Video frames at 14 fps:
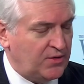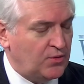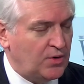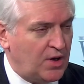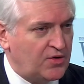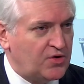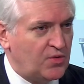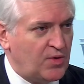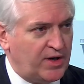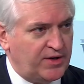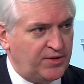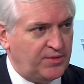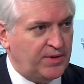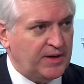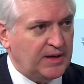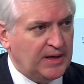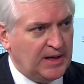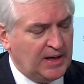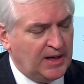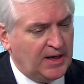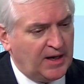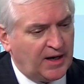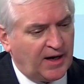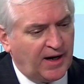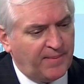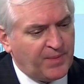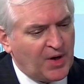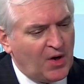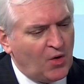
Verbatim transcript: who will also want to do it.